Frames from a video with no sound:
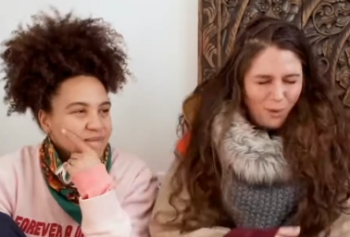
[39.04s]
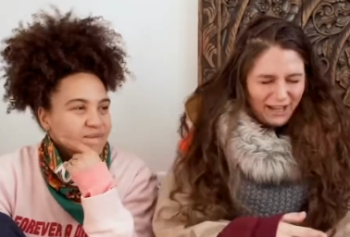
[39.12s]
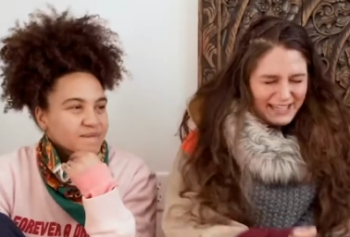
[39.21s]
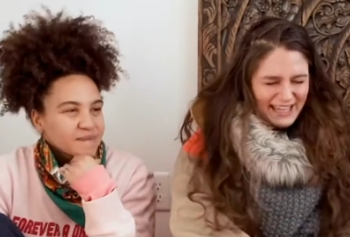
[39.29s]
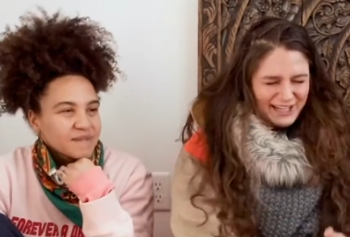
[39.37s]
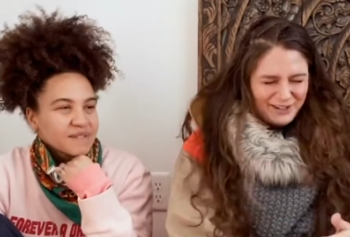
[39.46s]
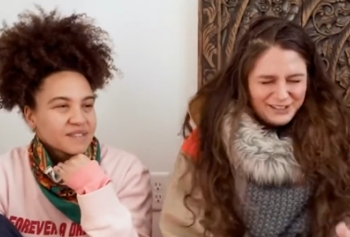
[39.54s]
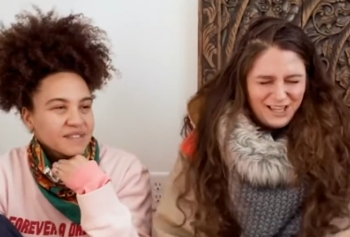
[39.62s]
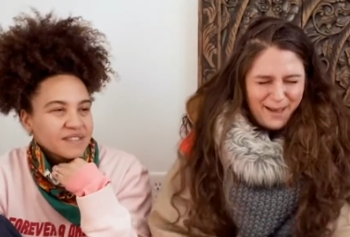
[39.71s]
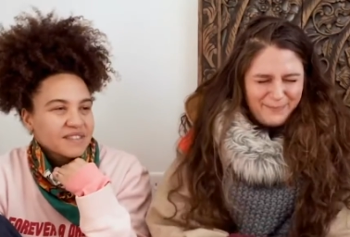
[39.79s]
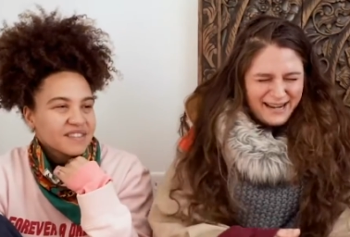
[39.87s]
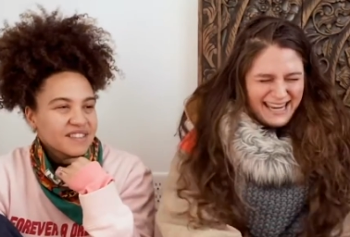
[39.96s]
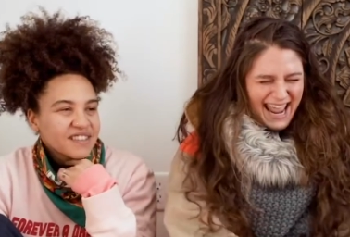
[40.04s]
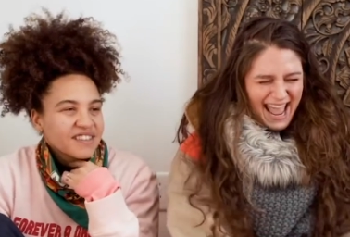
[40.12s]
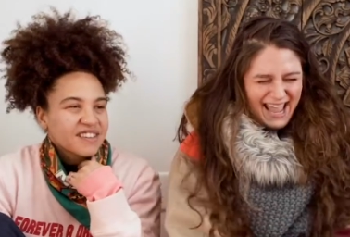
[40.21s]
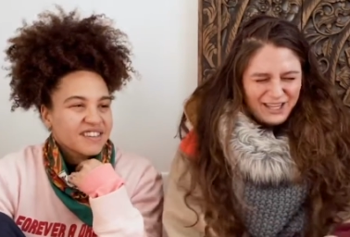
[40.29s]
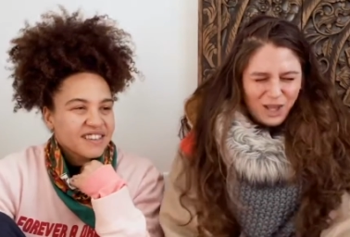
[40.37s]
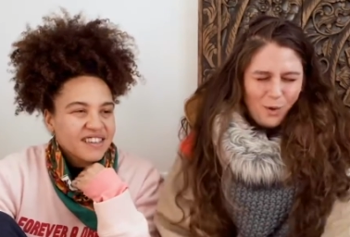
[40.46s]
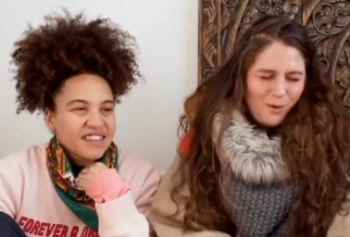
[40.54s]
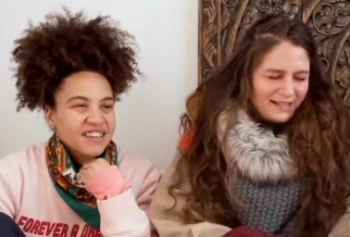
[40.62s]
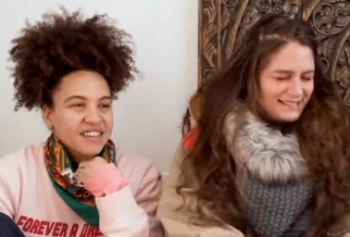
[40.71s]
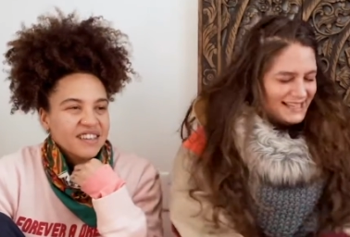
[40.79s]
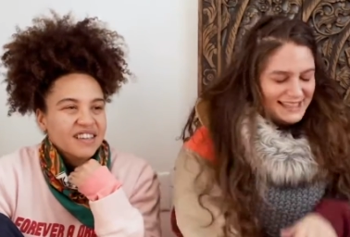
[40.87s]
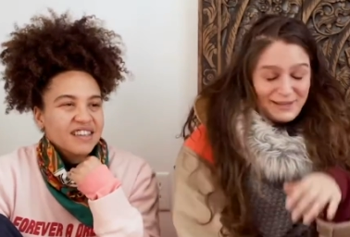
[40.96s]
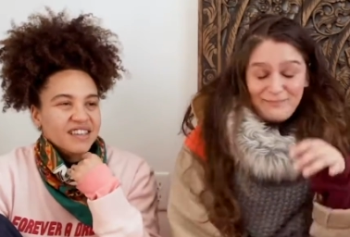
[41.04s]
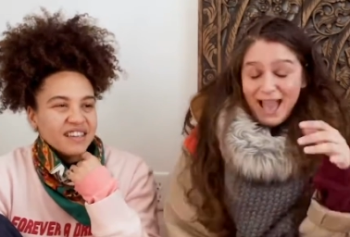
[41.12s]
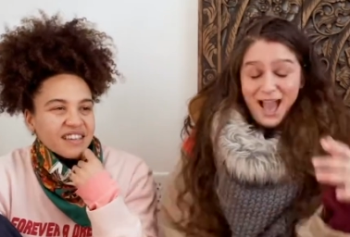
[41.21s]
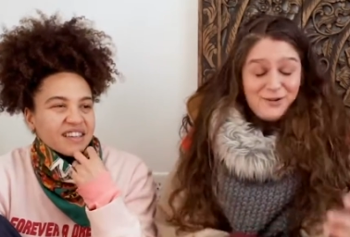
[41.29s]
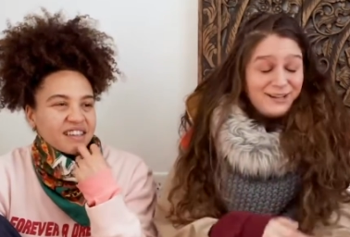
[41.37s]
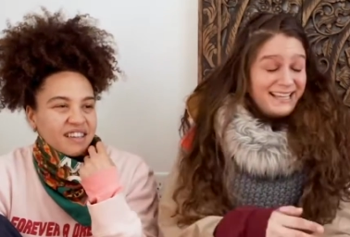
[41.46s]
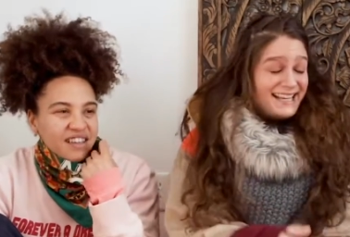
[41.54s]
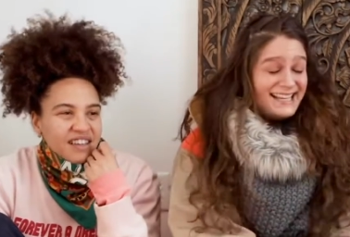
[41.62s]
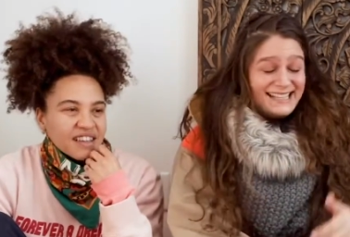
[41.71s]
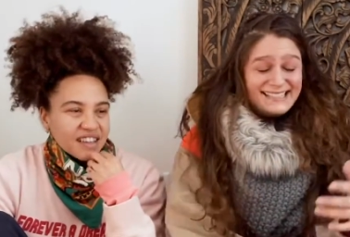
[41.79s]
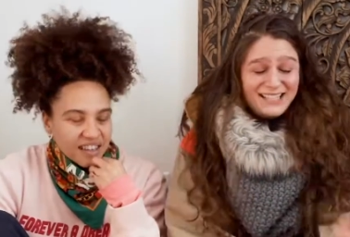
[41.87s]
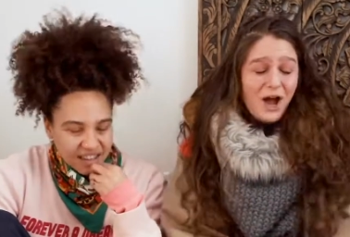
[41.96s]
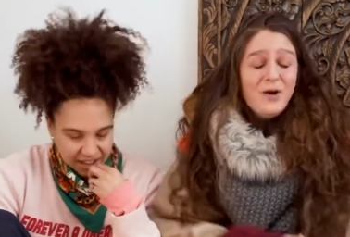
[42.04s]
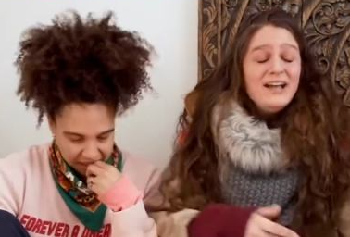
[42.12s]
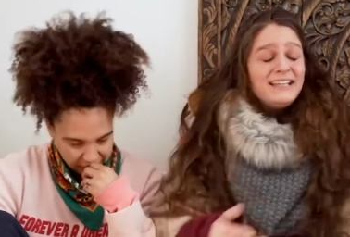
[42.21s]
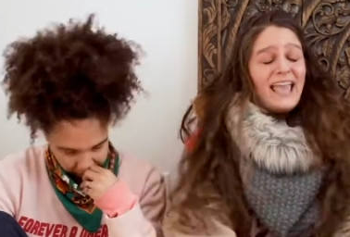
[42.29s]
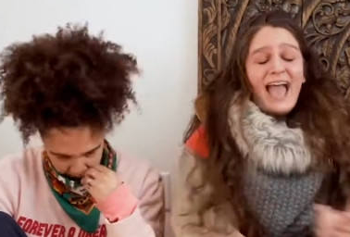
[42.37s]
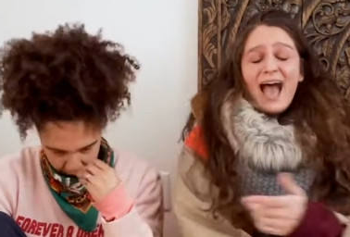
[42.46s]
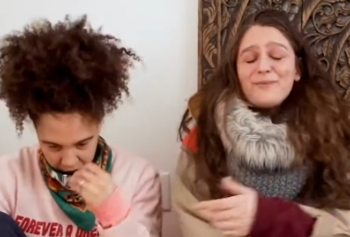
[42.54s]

Speaker 1: I get on top of that, yo, I tell them how it is, though. Yeah,